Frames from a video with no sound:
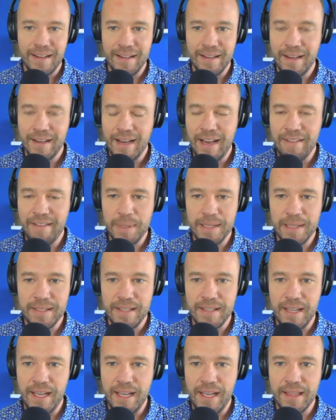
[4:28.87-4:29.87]
I've been
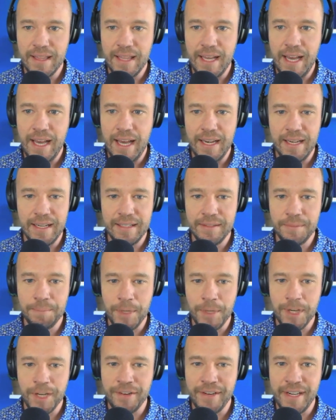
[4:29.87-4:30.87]
saying that
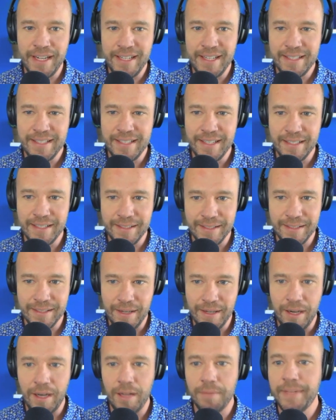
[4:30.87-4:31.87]
Mercury needs to
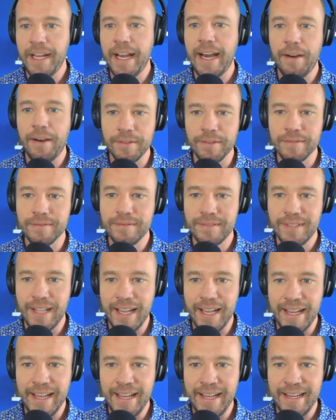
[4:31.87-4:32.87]
calm down.
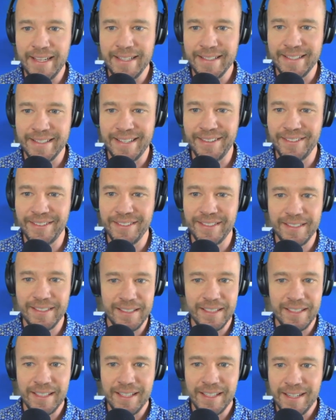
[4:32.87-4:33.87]
It
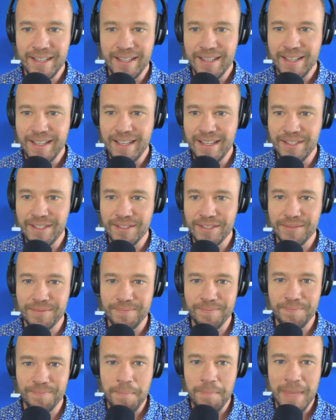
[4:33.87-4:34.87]
is
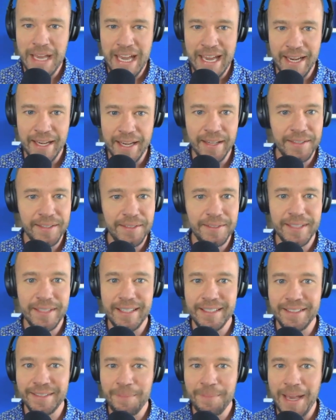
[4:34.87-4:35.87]
mean
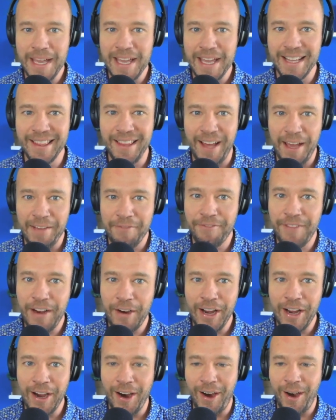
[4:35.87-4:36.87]
and making life
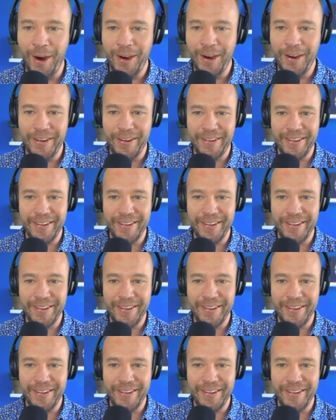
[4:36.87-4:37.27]
very hard.